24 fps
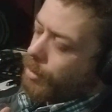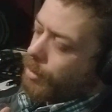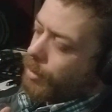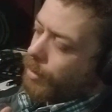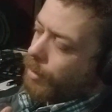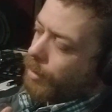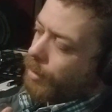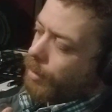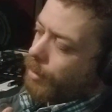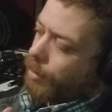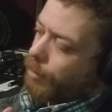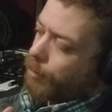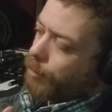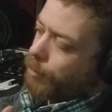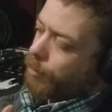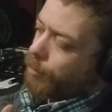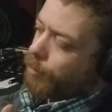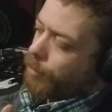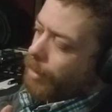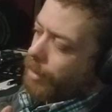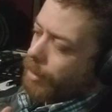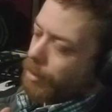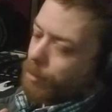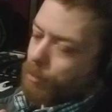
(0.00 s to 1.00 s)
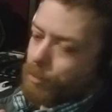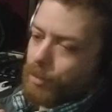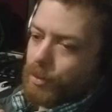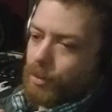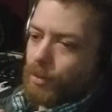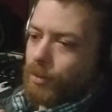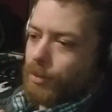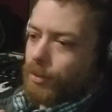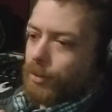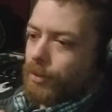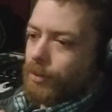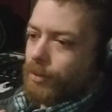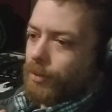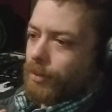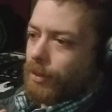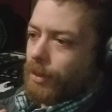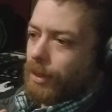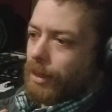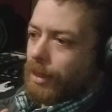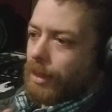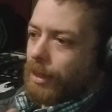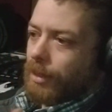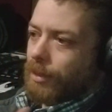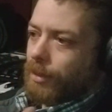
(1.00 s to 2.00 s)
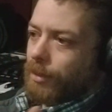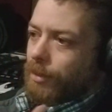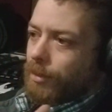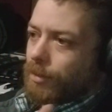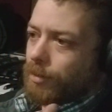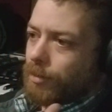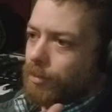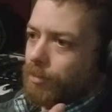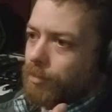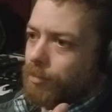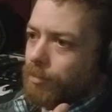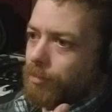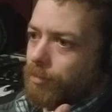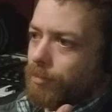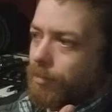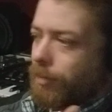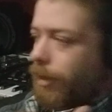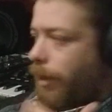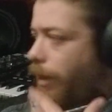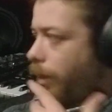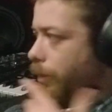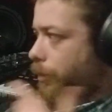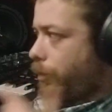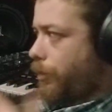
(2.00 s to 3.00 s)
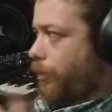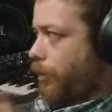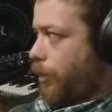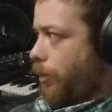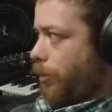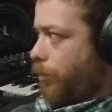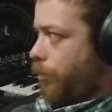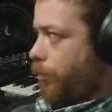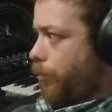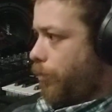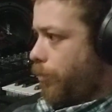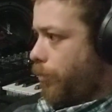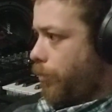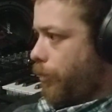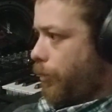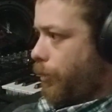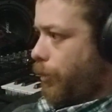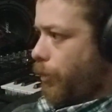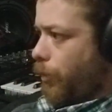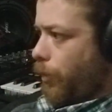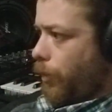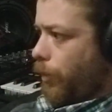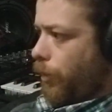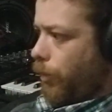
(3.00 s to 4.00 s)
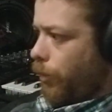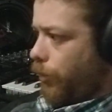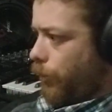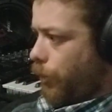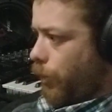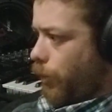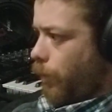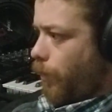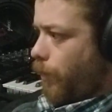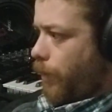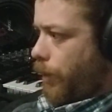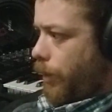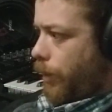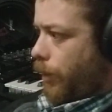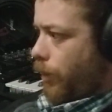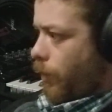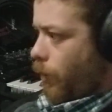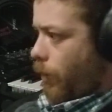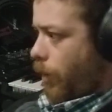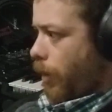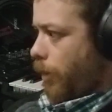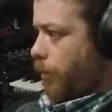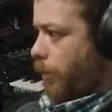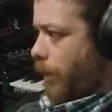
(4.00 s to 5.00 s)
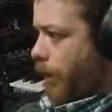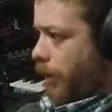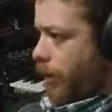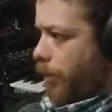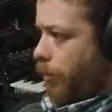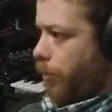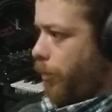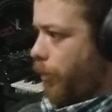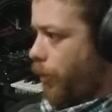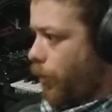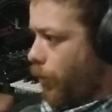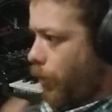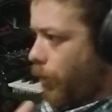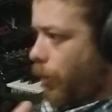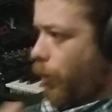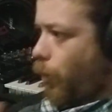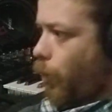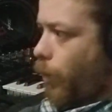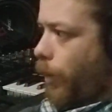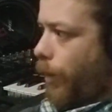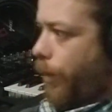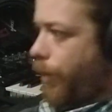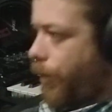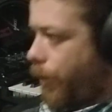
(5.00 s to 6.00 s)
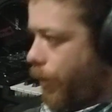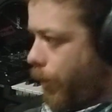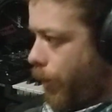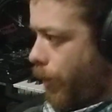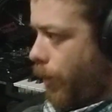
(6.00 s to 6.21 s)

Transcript: my computer and actually do a YouTube video on my computer with